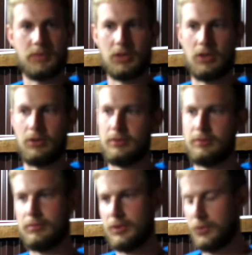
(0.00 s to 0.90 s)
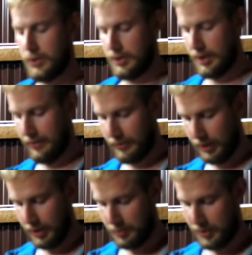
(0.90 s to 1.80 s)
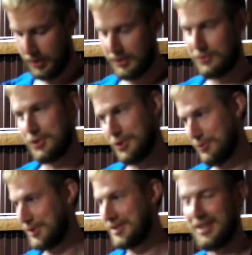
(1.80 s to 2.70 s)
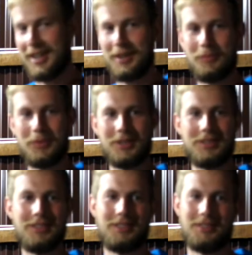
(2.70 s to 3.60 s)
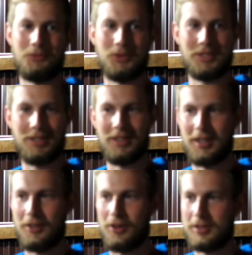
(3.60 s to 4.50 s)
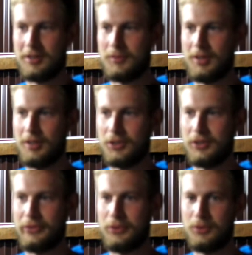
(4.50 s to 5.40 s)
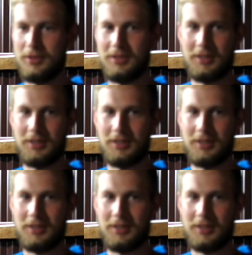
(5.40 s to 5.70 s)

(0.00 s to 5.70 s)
So we didn't have the crepe cakes, which was sad, but we still had awesome, delicious food.